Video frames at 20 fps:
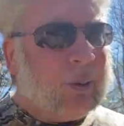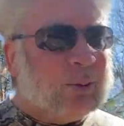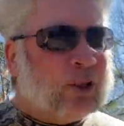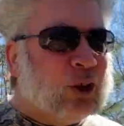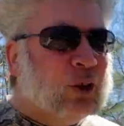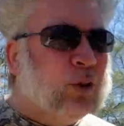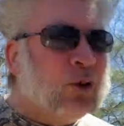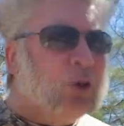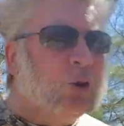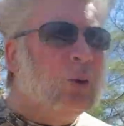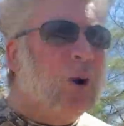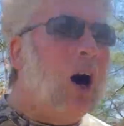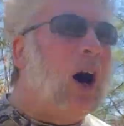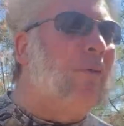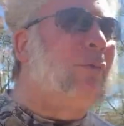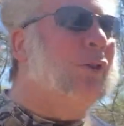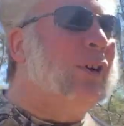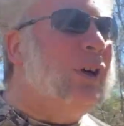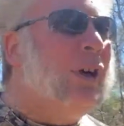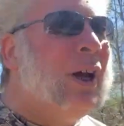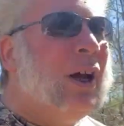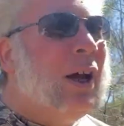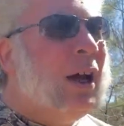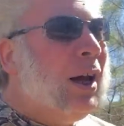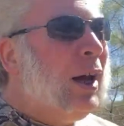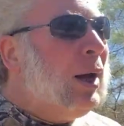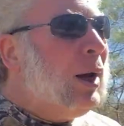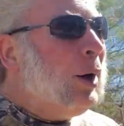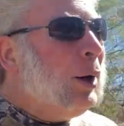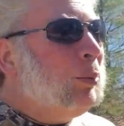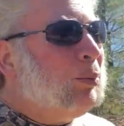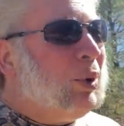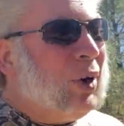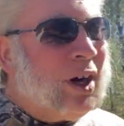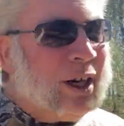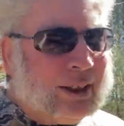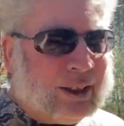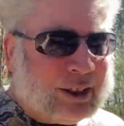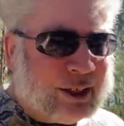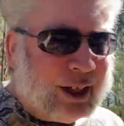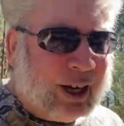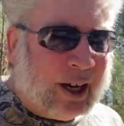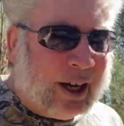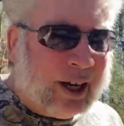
them too often. But